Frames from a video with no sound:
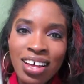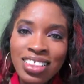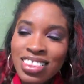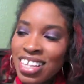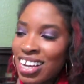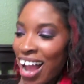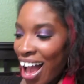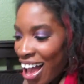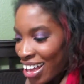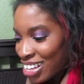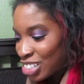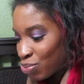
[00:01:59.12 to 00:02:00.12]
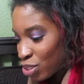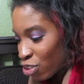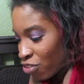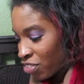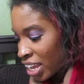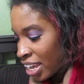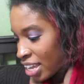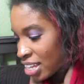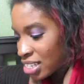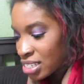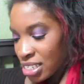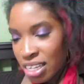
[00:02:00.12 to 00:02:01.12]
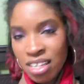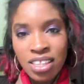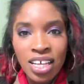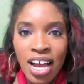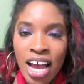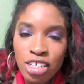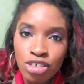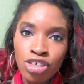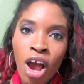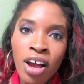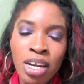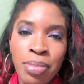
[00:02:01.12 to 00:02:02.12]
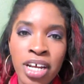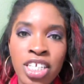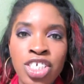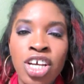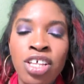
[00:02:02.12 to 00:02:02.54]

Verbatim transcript: the guys with their fans and the guys talking about each